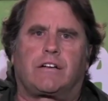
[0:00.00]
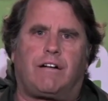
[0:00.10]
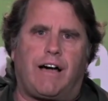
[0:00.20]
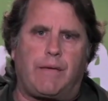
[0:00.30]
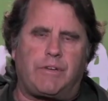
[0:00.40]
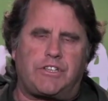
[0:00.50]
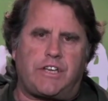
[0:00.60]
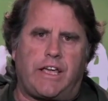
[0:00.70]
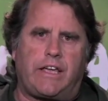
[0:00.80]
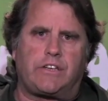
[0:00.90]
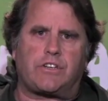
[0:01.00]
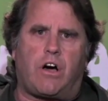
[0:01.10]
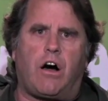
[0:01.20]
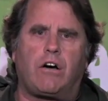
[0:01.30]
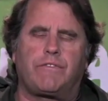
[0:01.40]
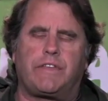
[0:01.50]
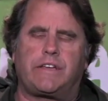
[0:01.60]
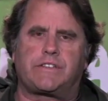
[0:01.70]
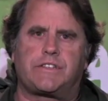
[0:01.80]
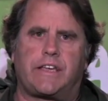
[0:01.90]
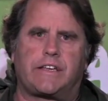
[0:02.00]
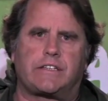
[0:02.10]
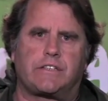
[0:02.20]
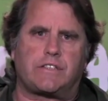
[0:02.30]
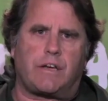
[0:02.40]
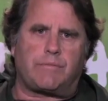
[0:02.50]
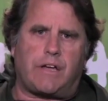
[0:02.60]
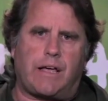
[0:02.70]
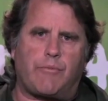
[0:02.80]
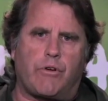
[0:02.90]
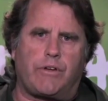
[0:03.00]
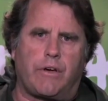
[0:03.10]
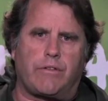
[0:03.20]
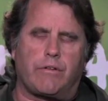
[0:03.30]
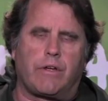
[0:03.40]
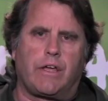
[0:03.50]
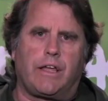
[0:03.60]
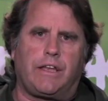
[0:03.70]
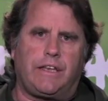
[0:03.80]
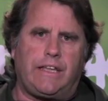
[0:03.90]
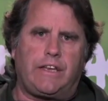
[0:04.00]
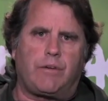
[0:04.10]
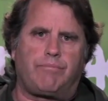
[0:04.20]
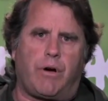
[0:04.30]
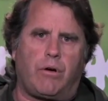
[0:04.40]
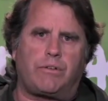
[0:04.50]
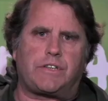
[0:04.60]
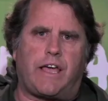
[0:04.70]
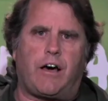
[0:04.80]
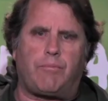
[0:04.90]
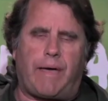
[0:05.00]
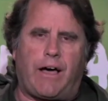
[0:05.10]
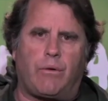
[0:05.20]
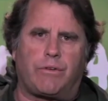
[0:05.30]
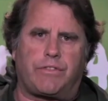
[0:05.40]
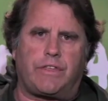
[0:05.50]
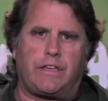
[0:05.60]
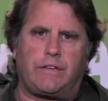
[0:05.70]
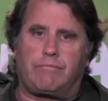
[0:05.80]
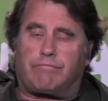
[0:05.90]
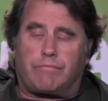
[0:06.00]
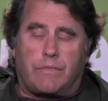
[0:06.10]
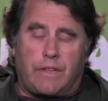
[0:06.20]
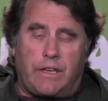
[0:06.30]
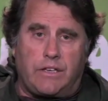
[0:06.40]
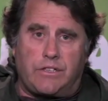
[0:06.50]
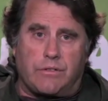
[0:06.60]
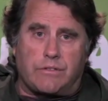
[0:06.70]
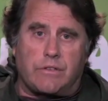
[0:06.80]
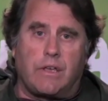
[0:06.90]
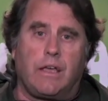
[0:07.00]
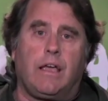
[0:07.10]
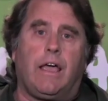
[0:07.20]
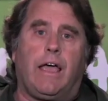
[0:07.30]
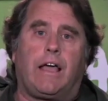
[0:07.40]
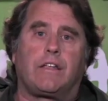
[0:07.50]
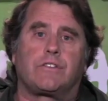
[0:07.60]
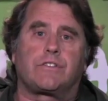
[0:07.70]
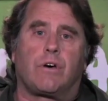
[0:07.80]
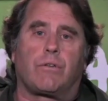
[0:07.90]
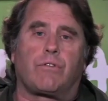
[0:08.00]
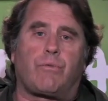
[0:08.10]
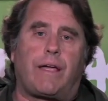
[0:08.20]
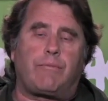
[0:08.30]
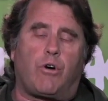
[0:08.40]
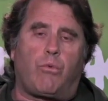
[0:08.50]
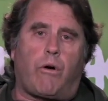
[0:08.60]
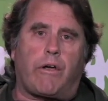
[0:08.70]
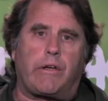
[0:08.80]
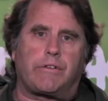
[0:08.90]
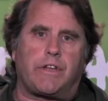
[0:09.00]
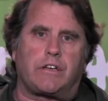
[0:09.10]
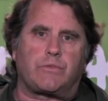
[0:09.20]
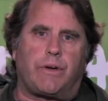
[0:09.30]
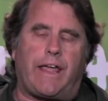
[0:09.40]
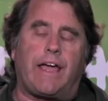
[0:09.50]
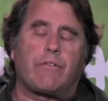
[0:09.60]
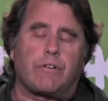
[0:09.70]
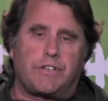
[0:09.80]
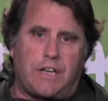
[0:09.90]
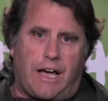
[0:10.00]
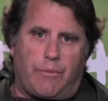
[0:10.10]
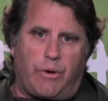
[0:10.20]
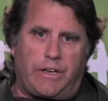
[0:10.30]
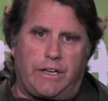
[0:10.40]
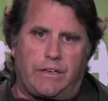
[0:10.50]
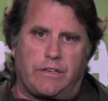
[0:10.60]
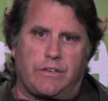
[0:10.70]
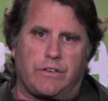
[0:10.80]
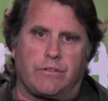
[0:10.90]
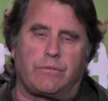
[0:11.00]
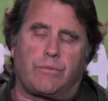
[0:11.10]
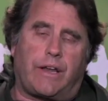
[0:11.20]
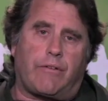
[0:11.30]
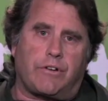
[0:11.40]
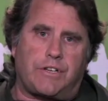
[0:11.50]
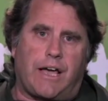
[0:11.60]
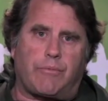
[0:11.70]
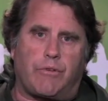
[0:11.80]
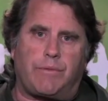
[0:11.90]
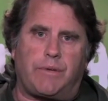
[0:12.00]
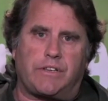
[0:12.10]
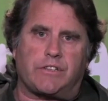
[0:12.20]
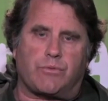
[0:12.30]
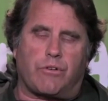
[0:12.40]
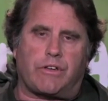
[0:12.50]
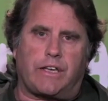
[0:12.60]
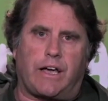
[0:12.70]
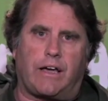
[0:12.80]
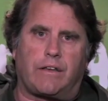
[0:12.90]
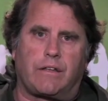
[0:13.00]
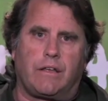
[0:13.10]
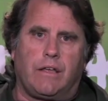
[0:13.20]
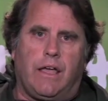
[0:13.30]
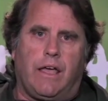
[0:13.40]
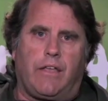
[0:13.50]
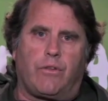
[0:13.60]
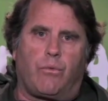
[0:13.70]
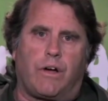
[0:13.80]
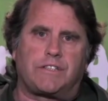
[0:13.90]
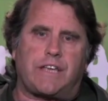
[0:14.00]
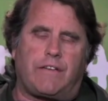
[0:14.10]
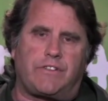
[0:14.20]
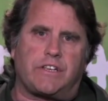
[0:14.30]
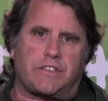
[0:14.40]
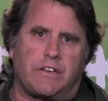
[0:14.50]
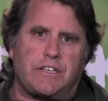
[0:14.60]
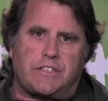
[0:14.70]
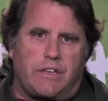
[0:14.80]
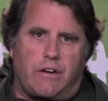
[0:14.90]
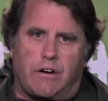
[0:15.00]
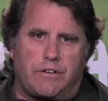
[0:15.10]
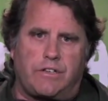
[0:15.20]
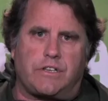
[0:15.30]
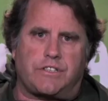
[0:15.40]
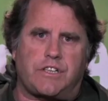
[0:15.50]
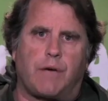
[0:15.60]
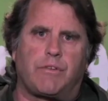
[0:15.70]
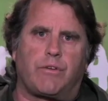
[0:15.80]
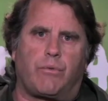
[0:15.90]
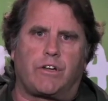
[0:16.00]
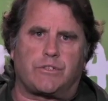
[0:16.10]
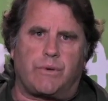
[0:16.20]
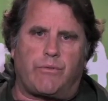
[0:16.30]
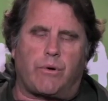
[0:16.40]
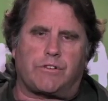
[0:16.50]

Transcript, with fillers: climate change, all of these things at some time or another need a boat to help out with the, the issues. So the Rainbow Warrior does whatever job we need to do, whatever job Greenpeace is working on. And the ones I've just listed are just some of the ones we've